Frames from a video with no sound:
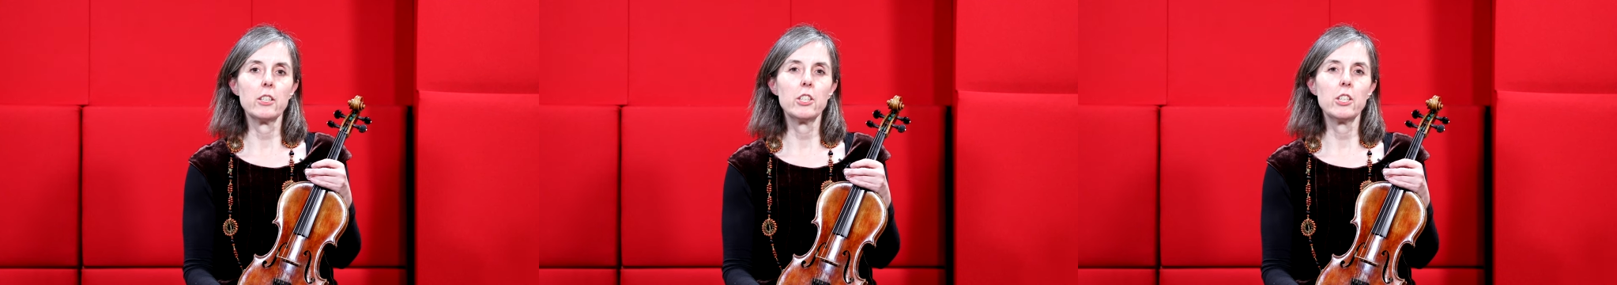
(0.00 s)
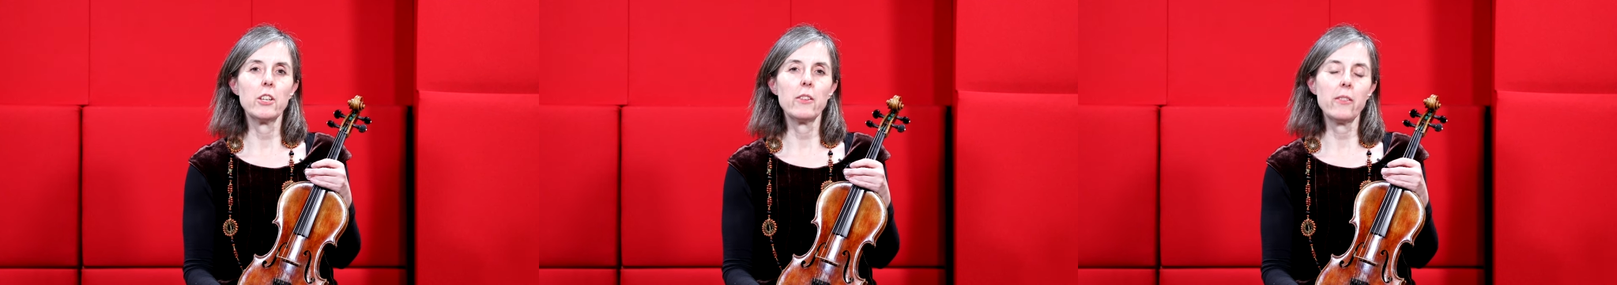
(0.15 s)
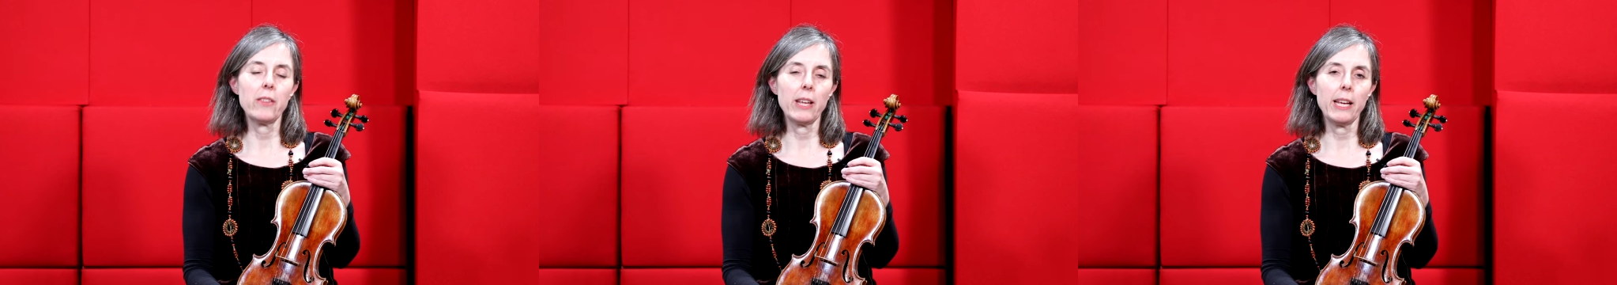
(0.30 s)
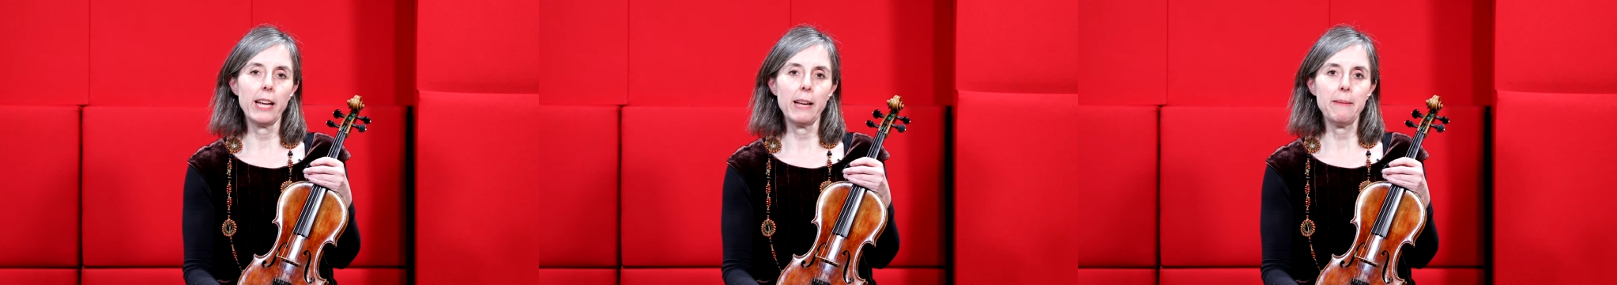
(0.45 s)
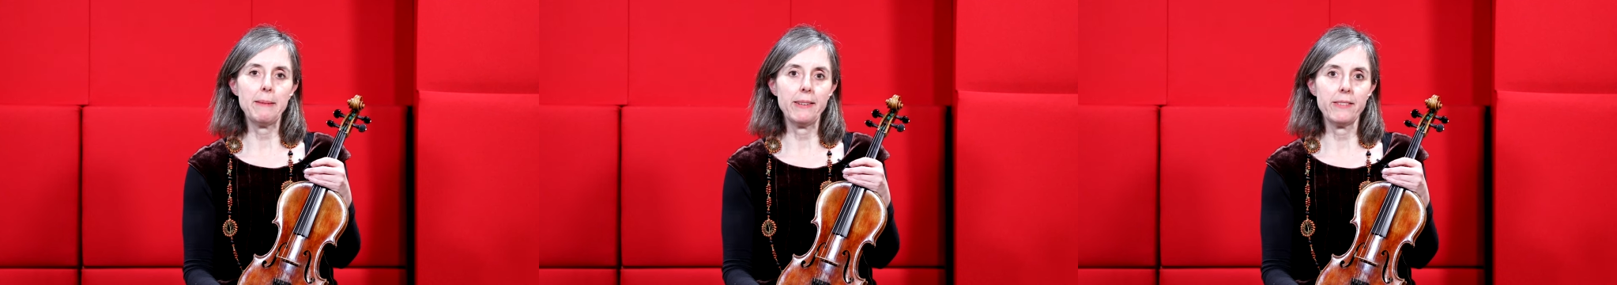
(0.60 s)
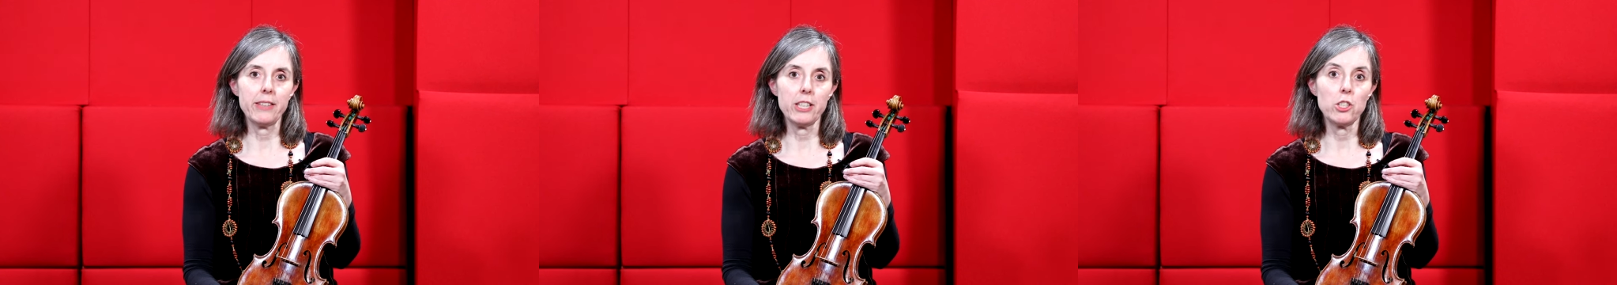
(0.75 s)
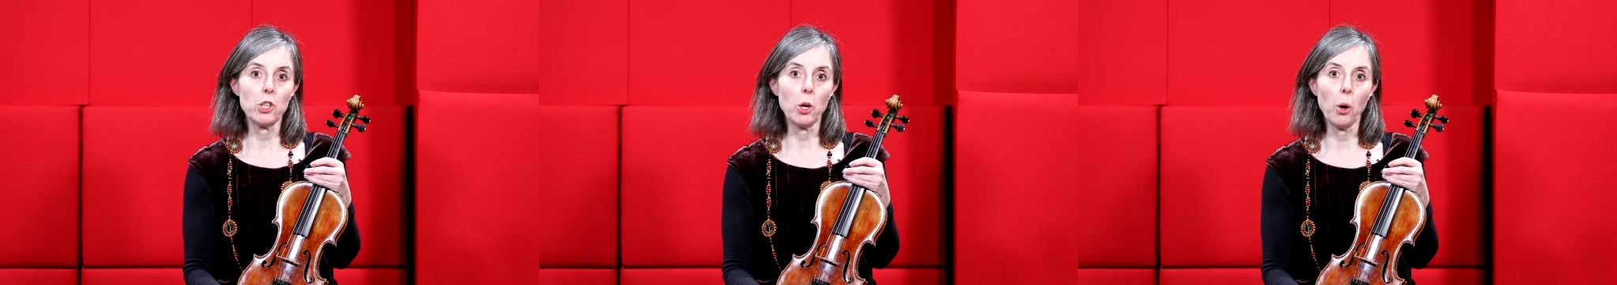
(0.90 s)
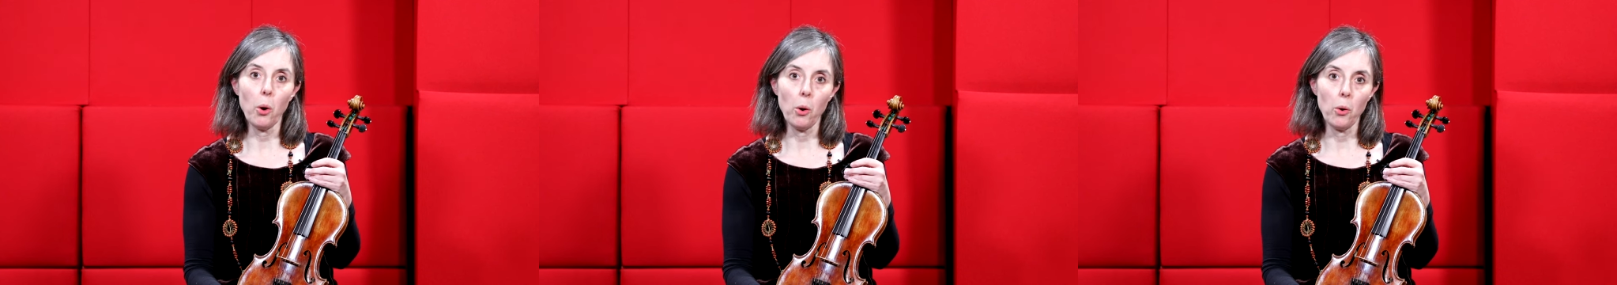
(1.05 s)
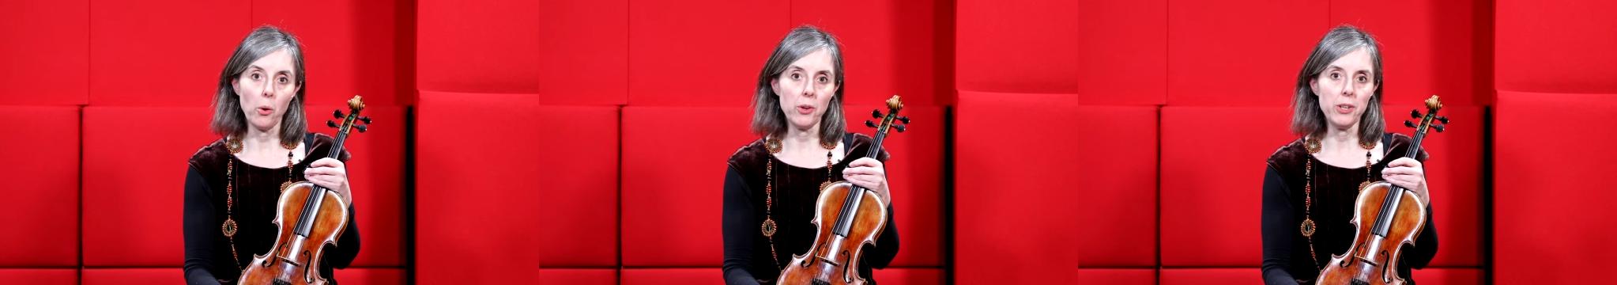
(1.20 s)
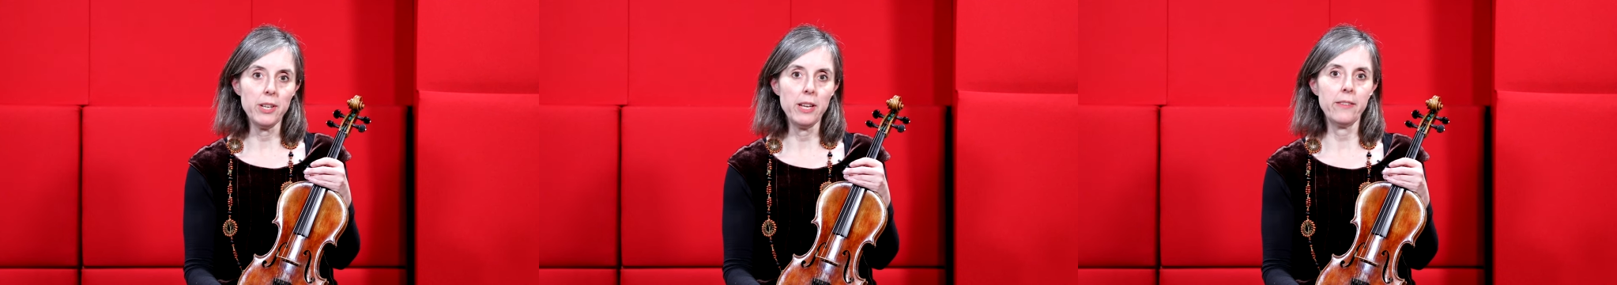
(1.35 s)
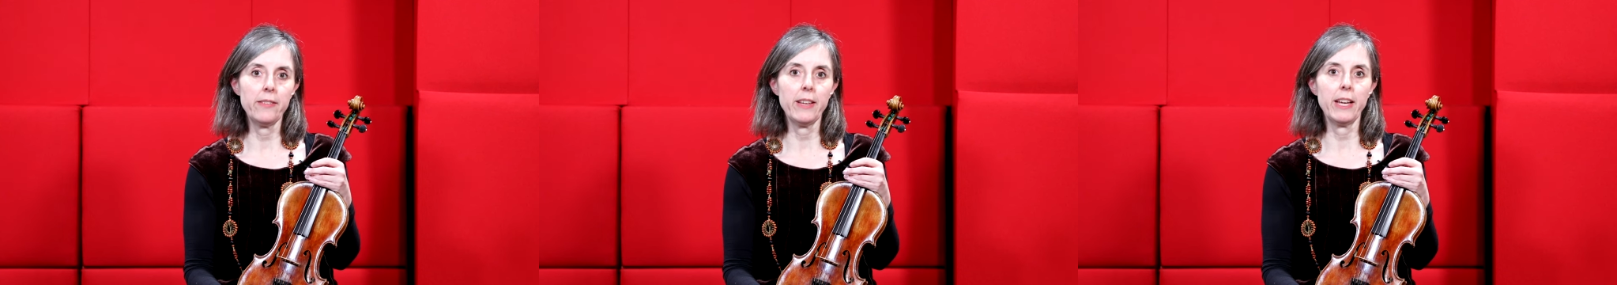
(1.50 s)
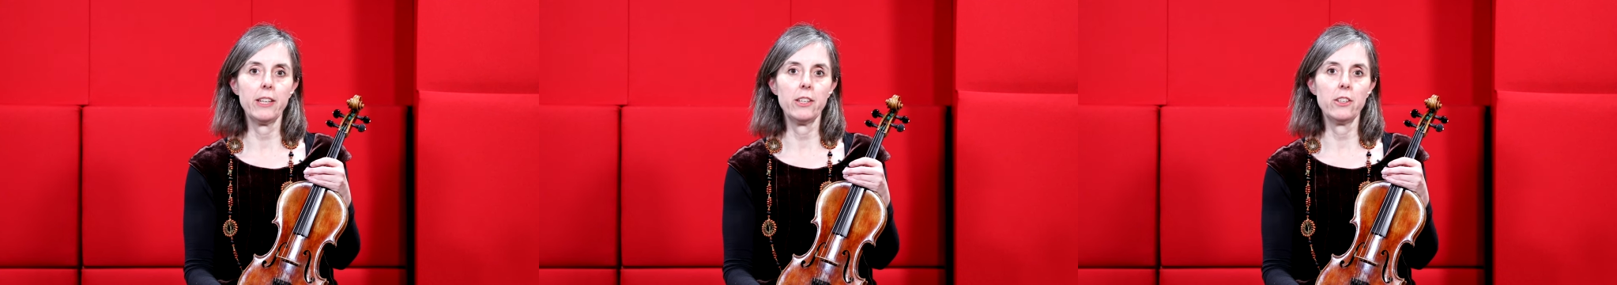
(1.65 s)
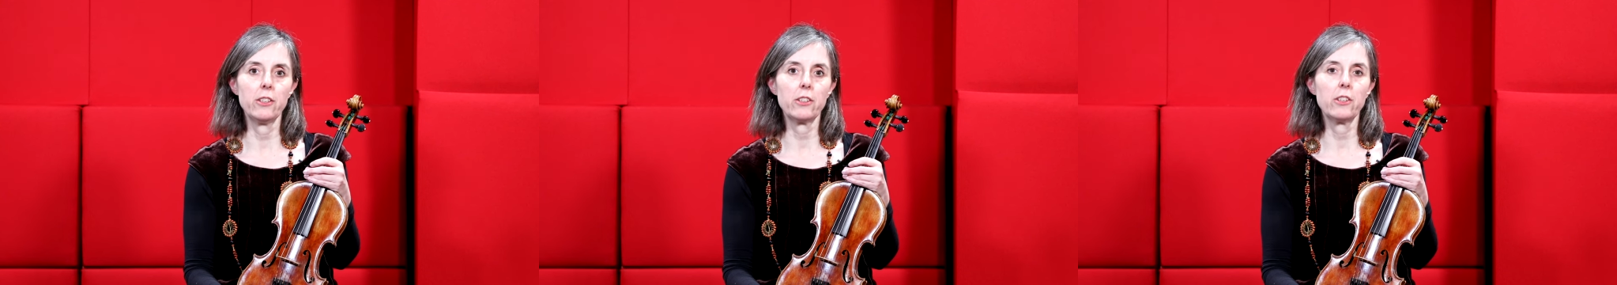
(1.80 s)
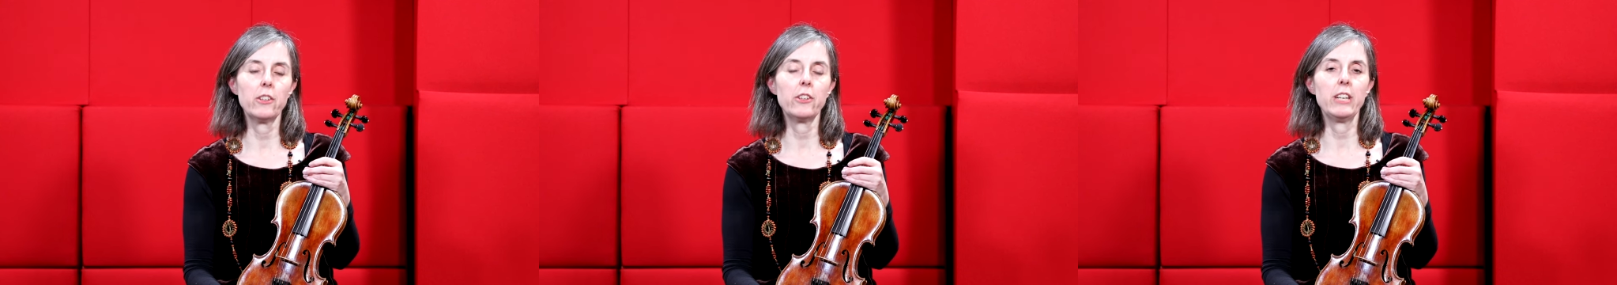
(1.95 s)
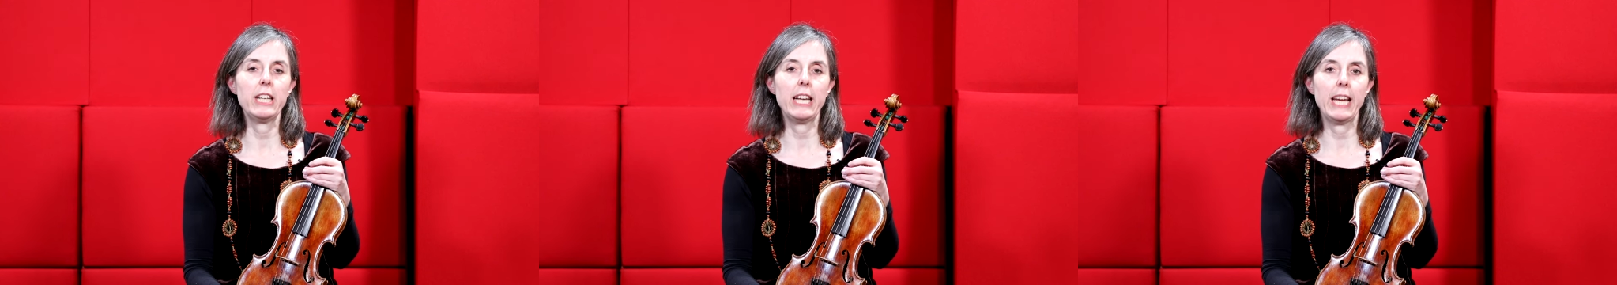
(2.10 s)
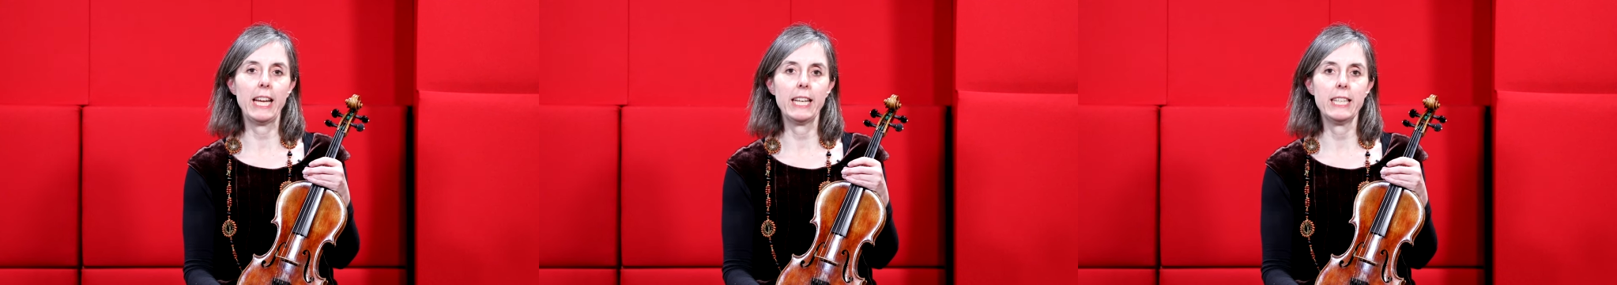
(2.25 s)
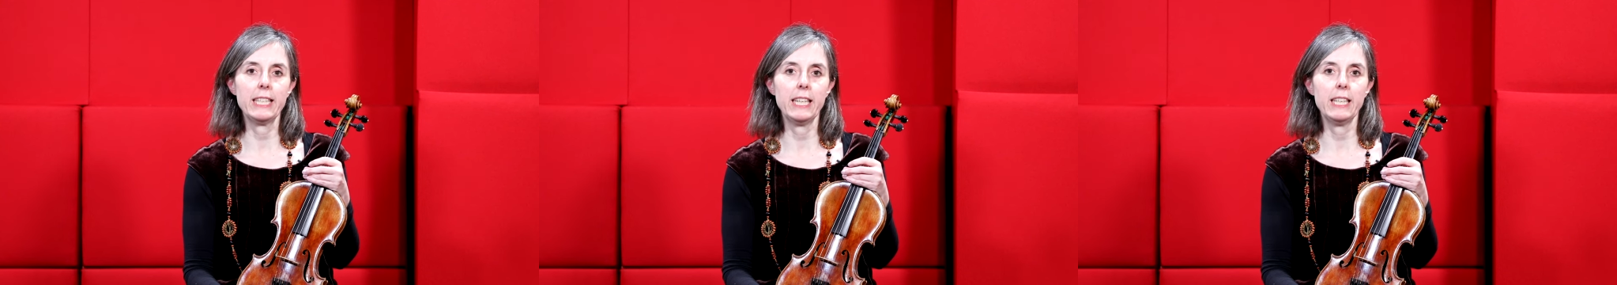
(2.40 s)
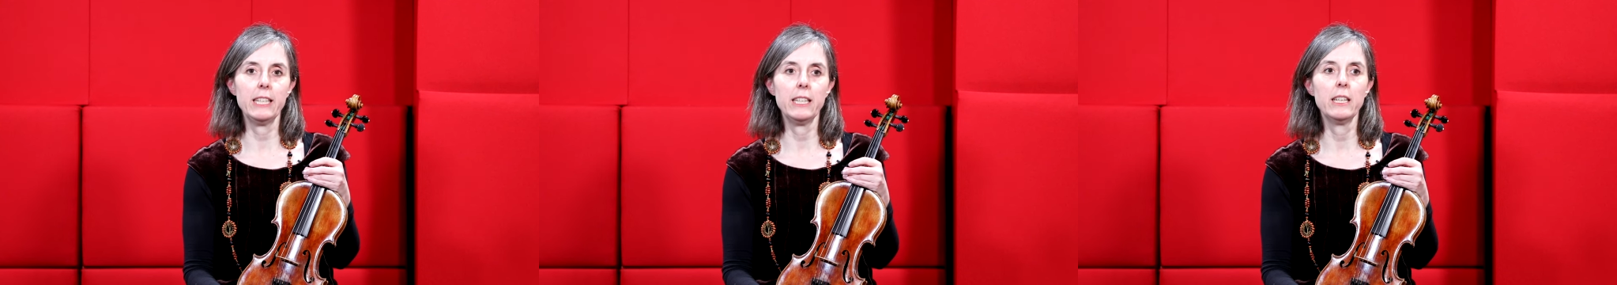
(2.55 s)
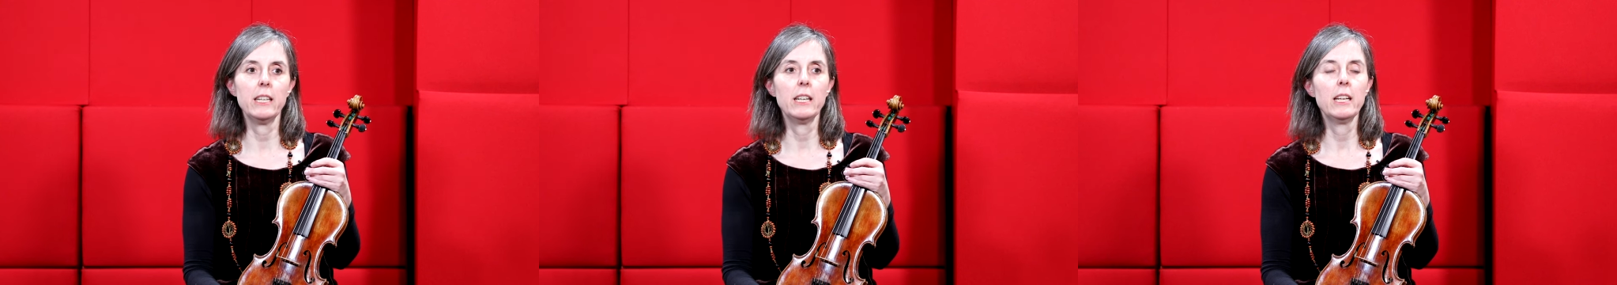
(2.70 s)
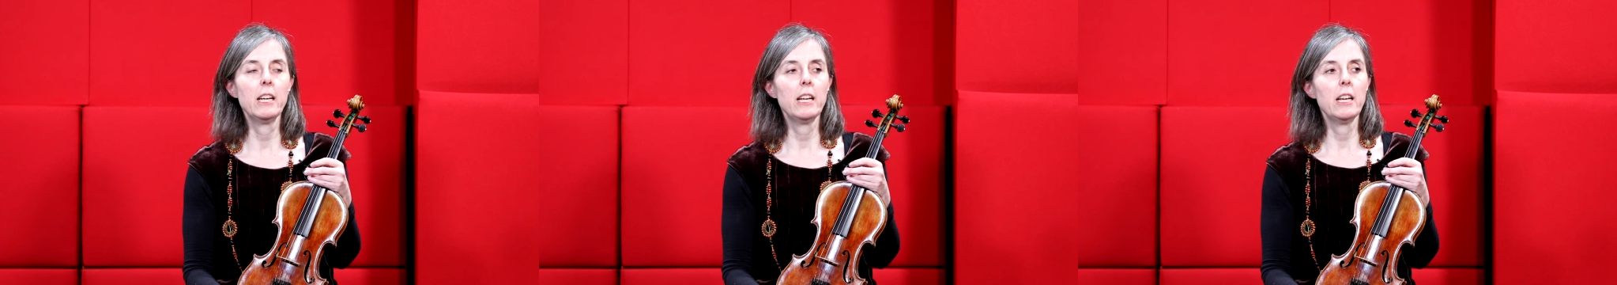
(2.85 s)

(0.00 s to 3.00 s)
to think about the tone that you're creating.